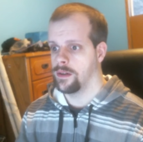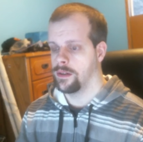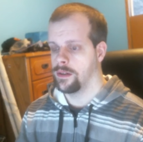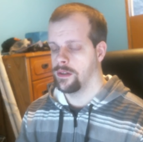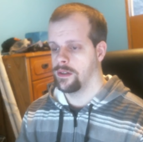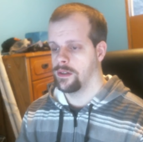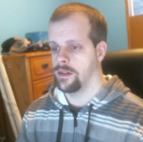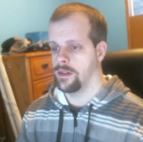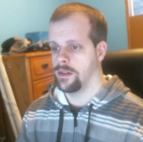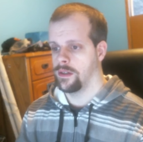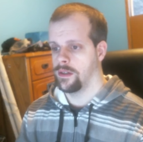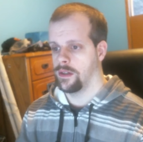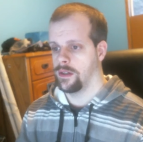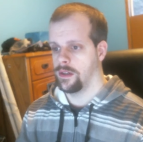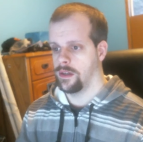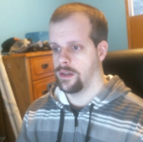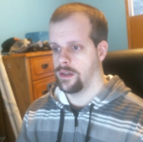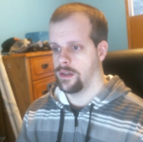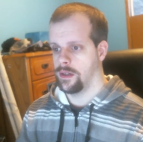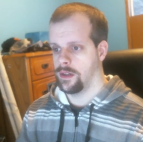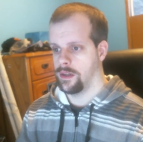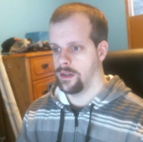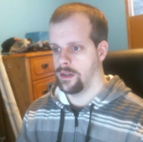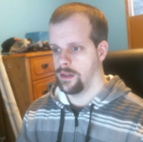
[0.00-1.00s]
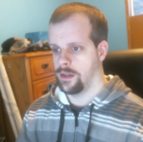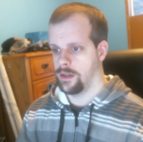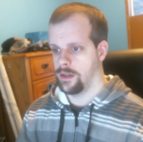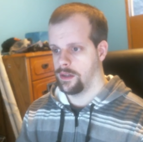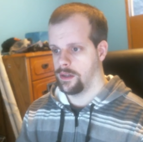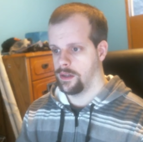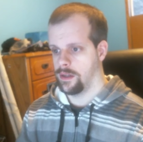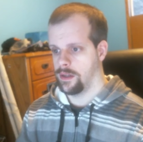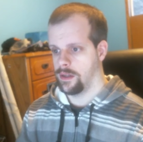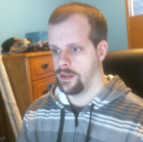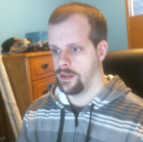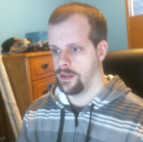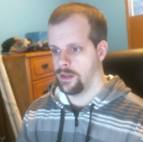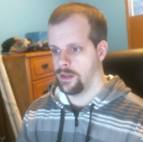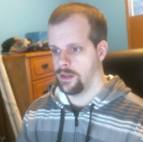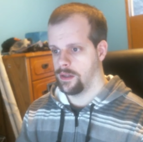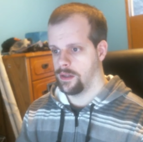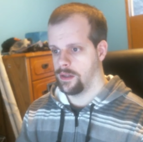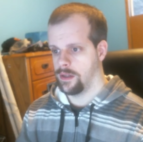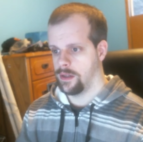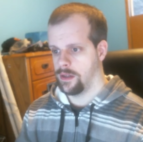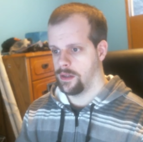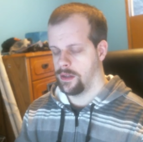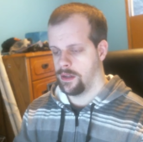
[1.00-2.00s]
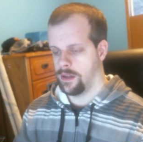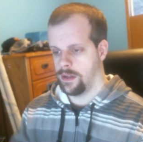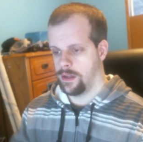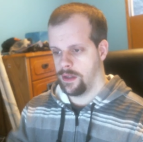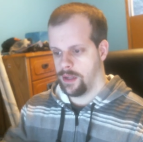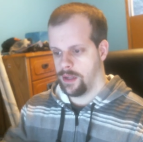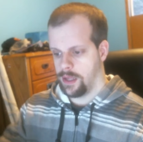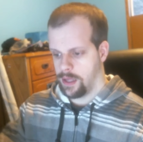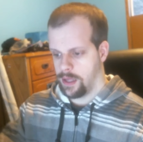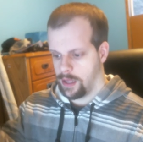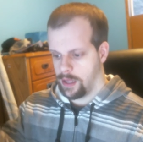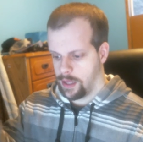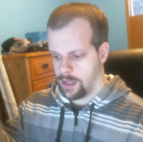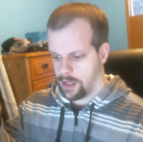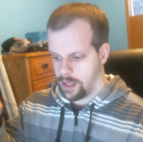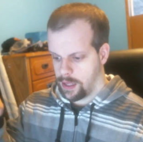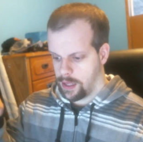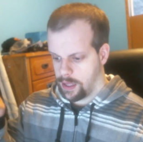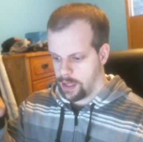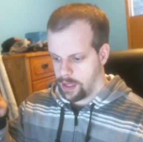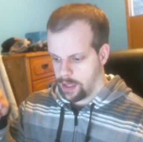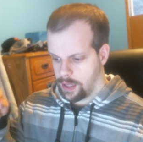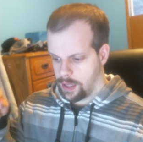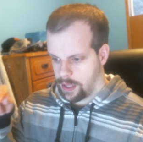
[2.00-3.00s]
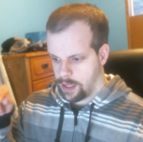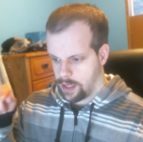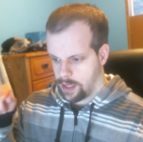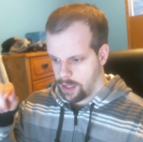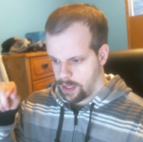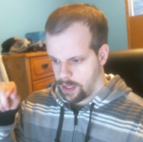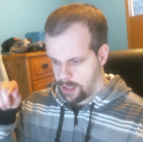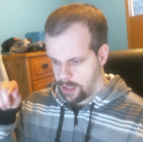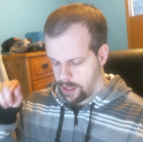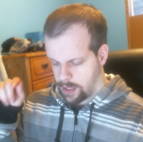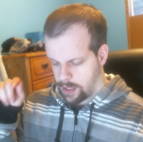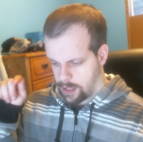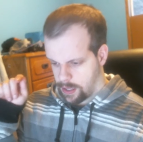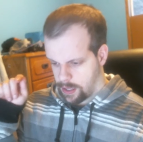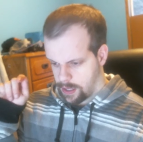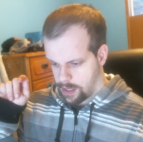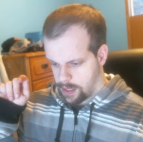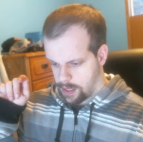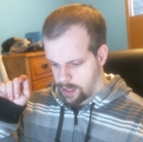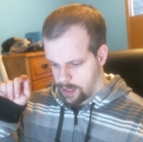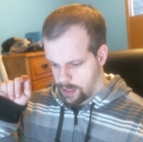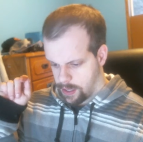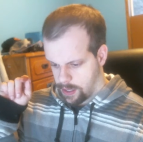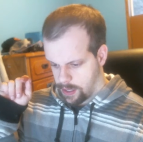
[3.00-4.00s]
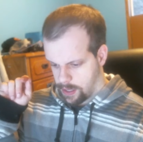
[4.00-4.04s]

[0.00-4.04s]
Nobody speaks.